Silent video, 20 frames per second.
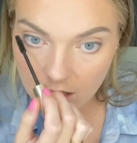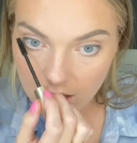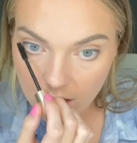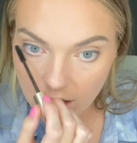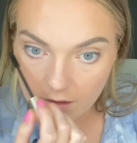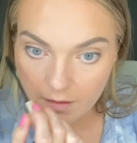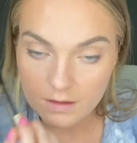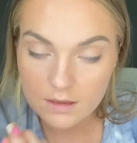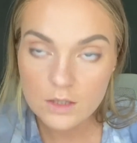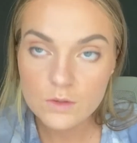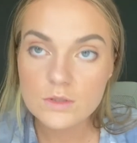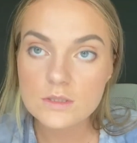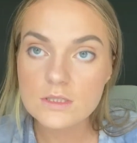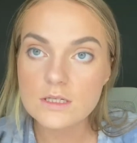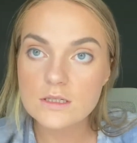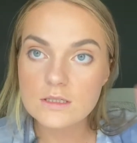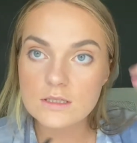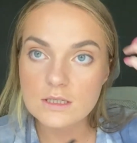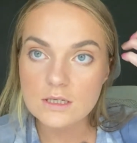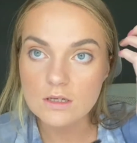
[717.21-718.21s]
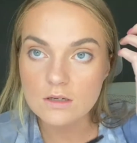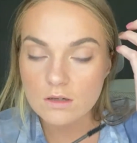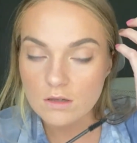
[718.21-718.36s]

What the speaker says: I think there was a deal